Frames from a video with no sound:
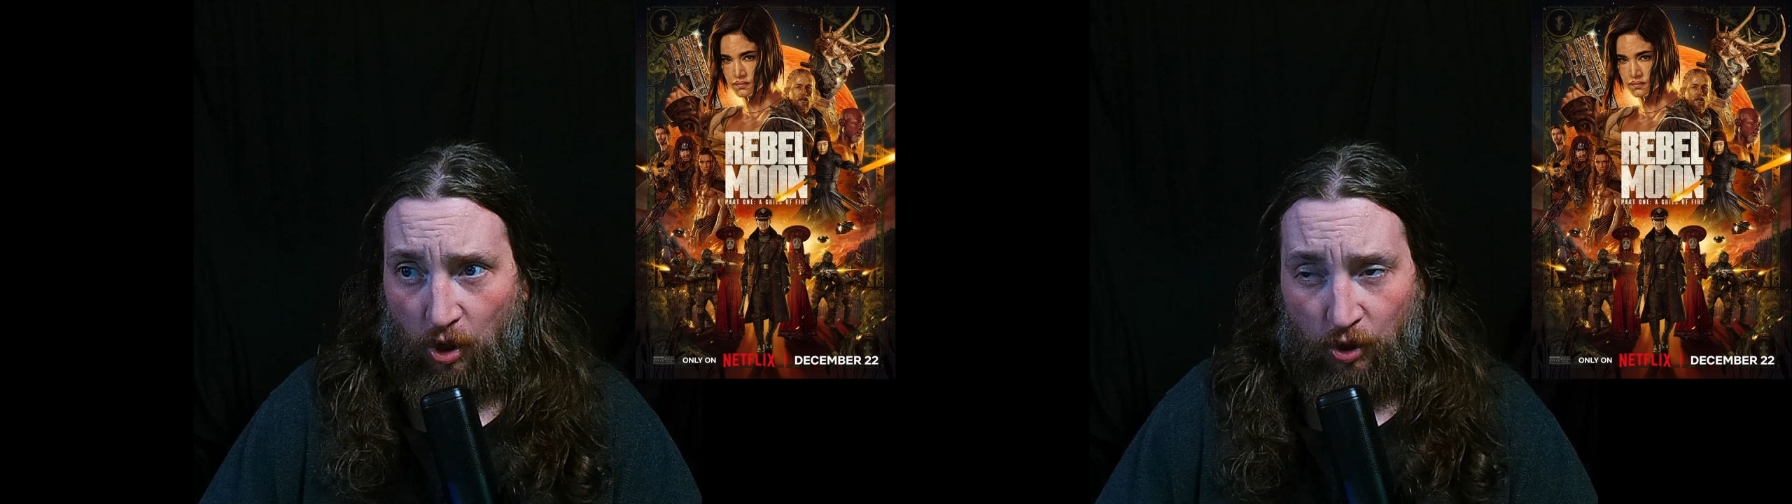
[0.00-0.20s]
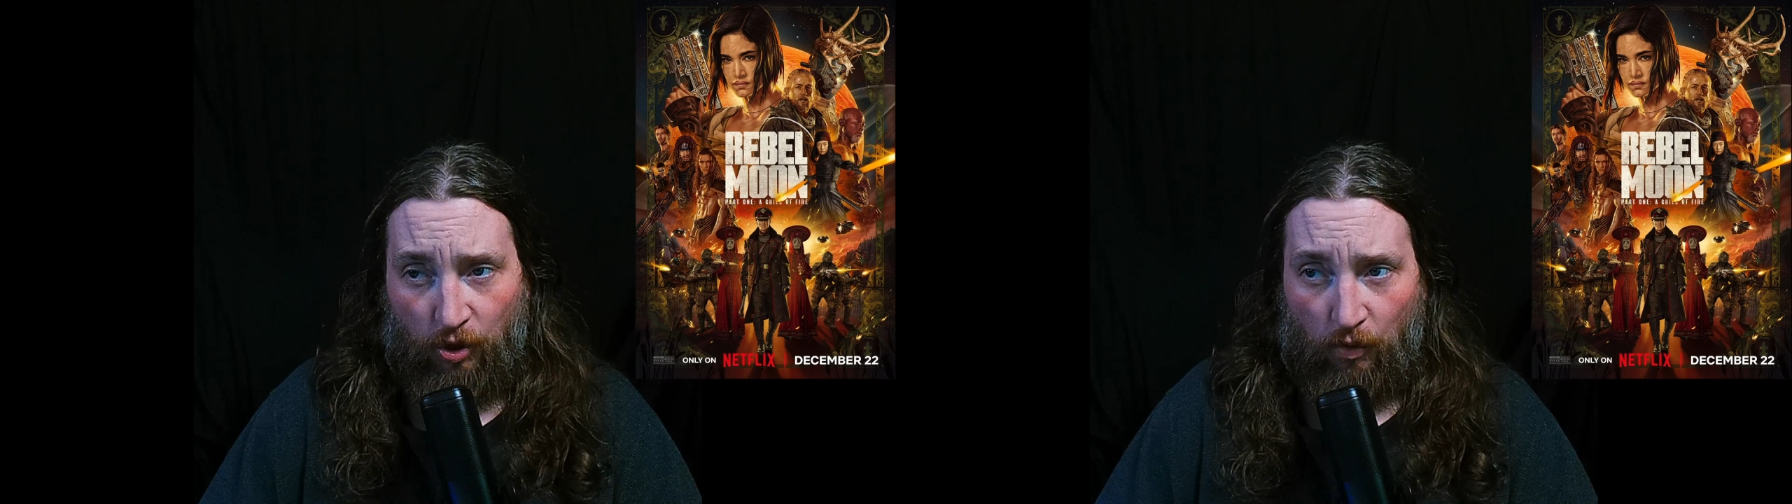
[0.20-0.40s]

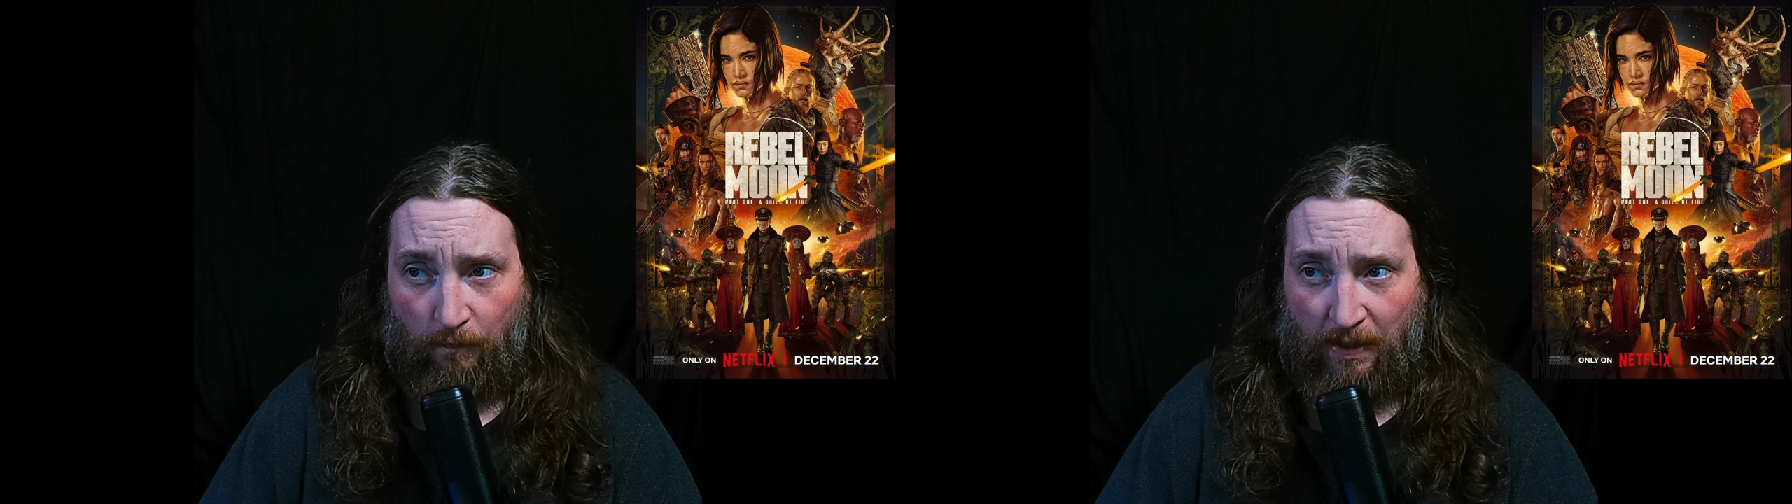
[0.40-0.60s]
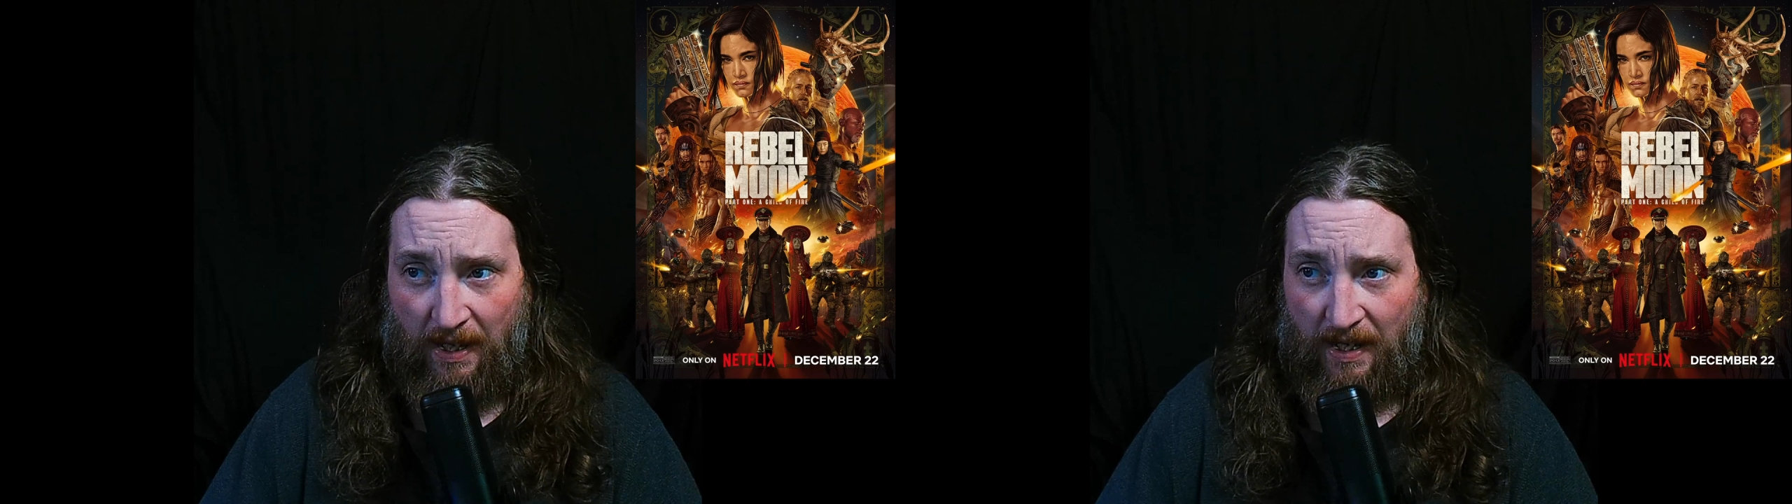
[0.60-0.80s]
unknown
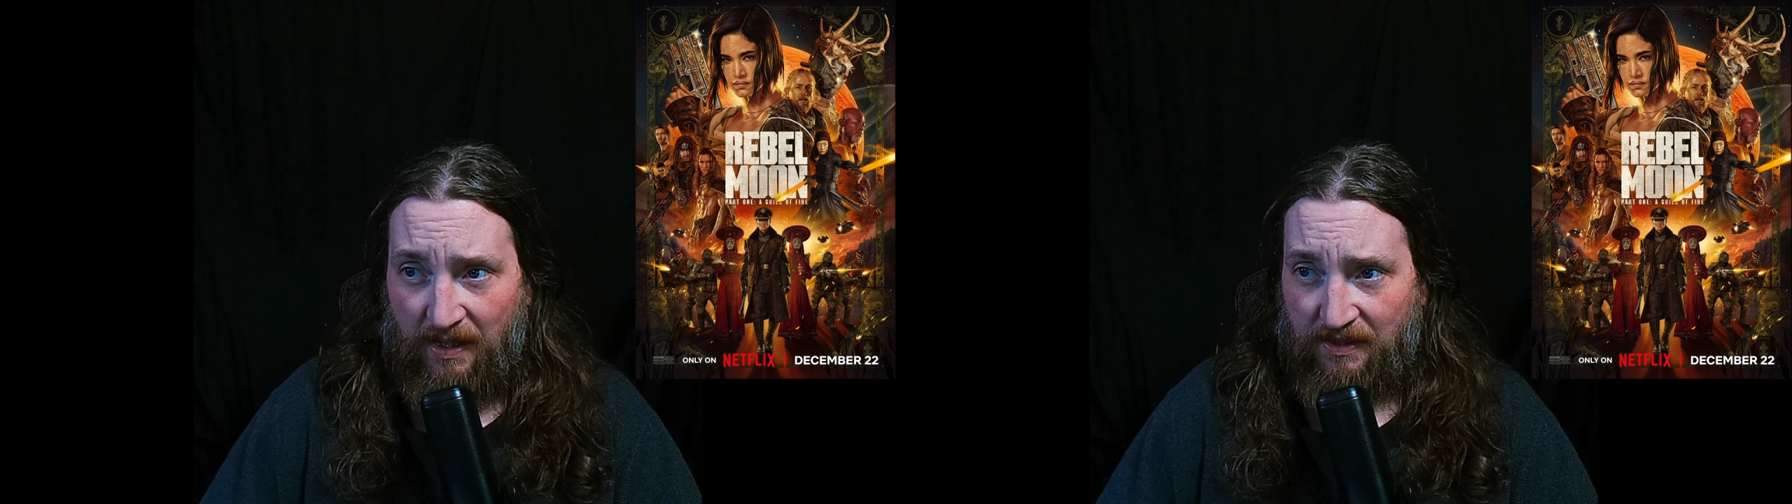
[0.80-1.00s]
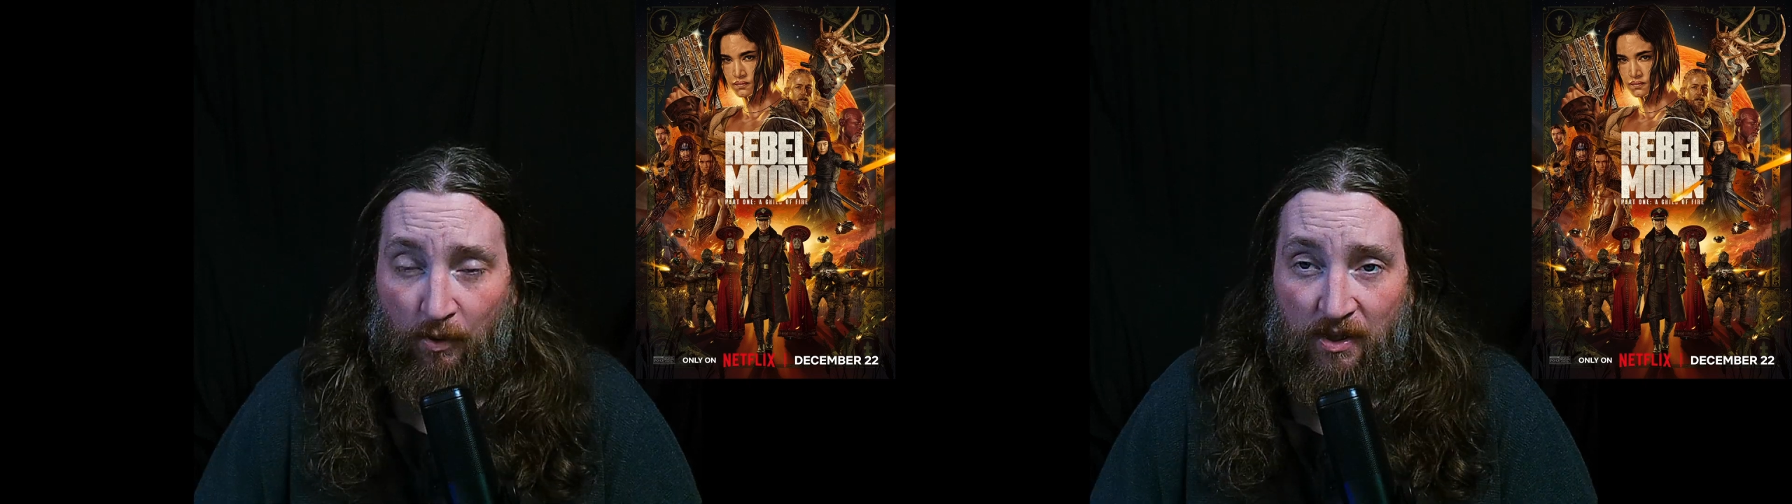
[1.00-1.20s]

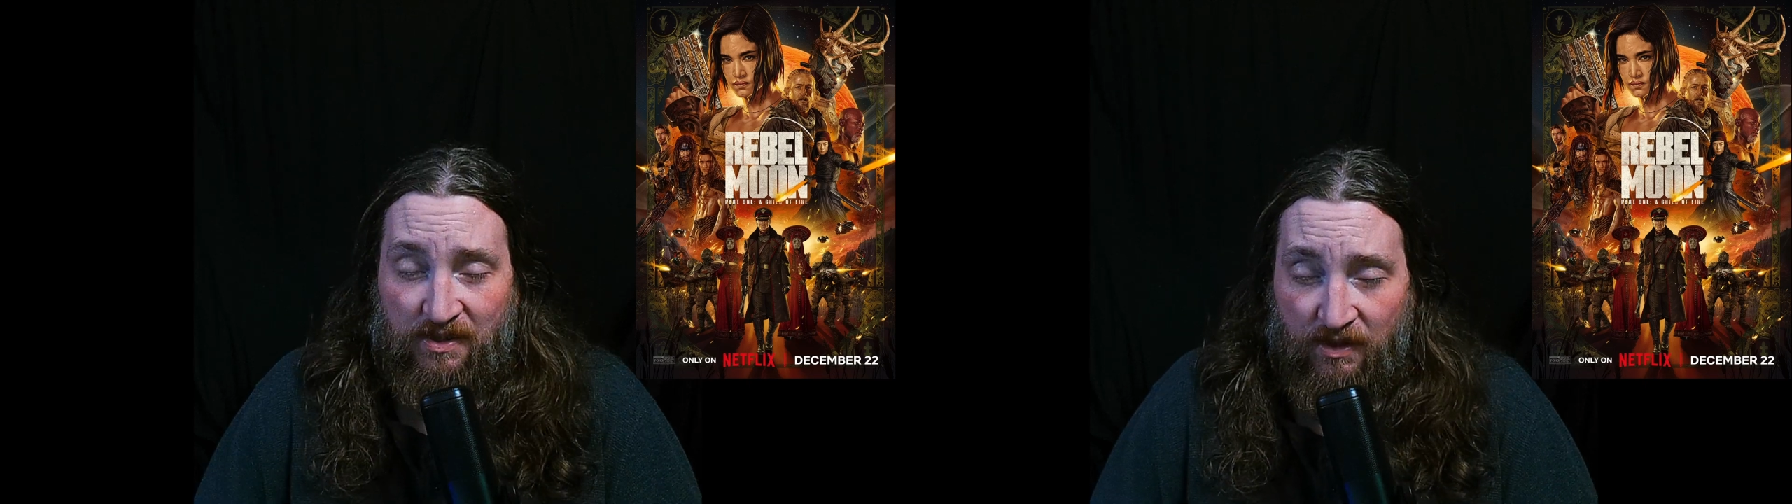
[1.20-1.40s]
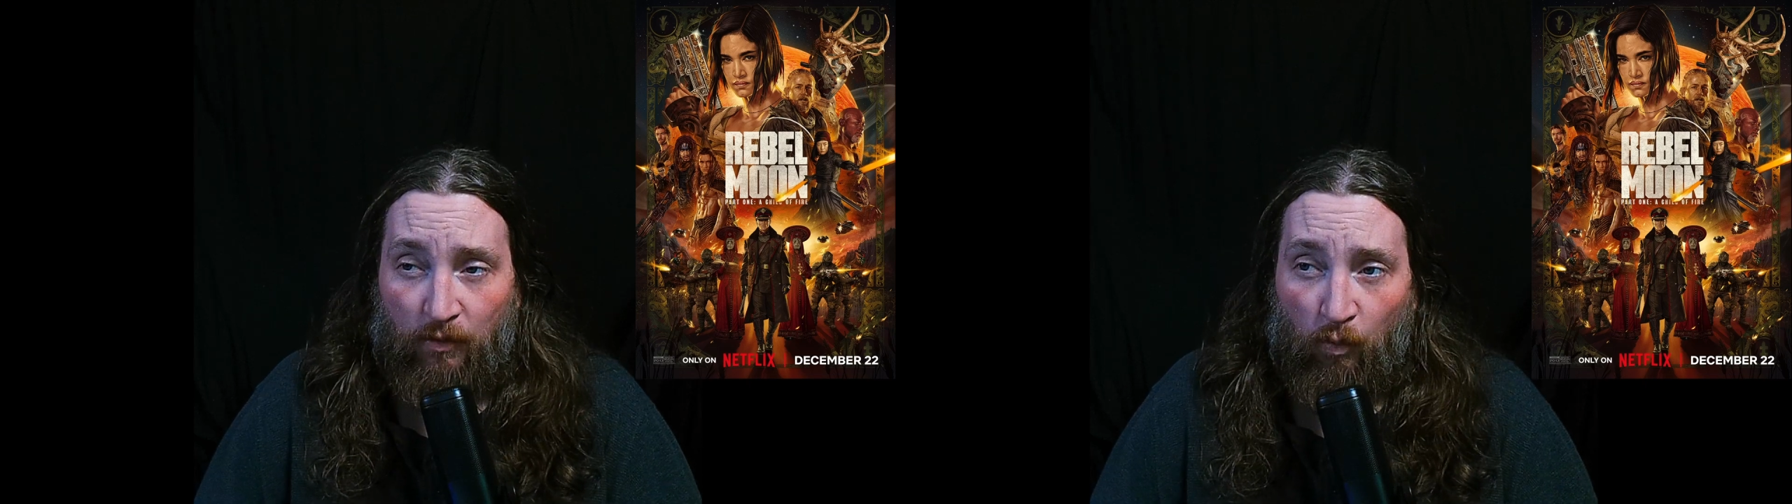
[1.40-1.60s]
past, but
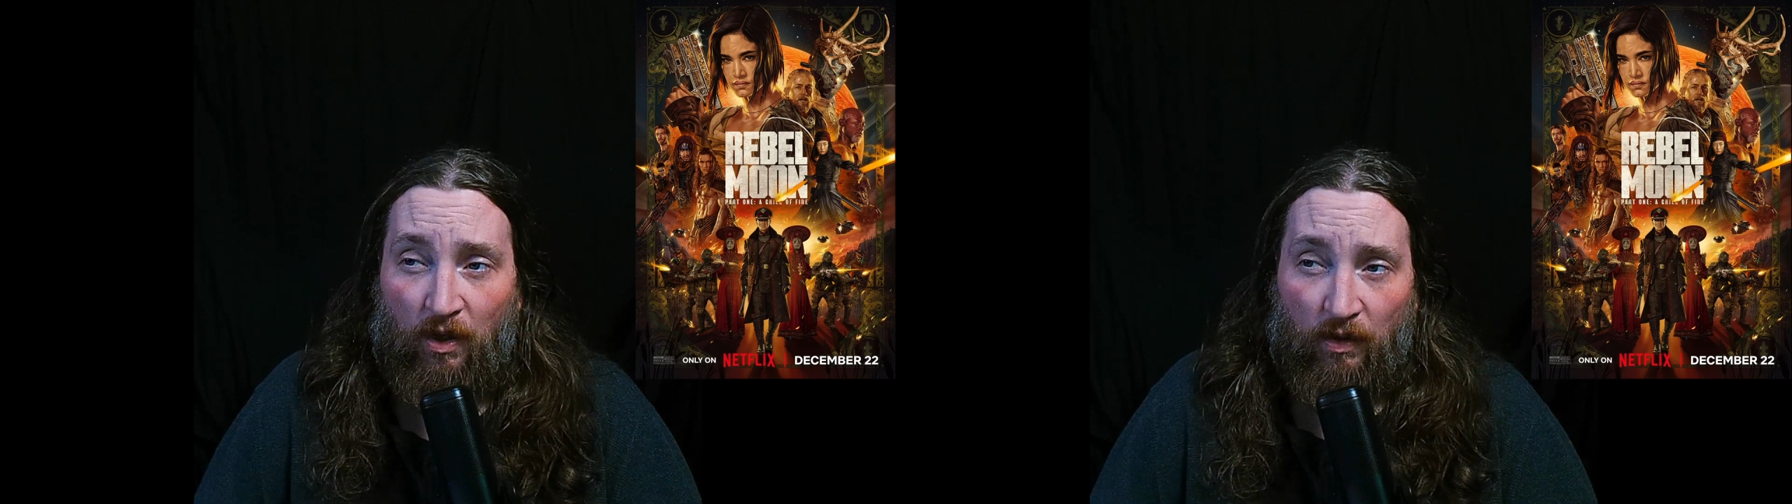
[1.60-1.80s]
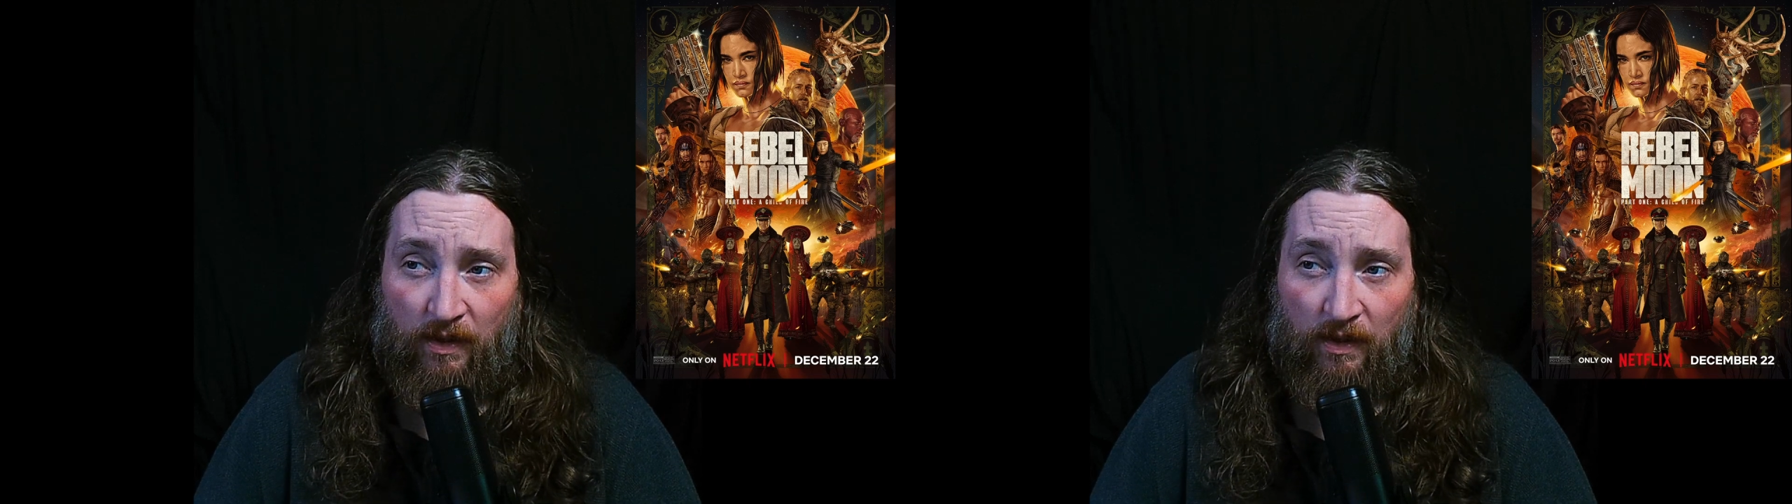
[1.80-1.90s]
it's done well.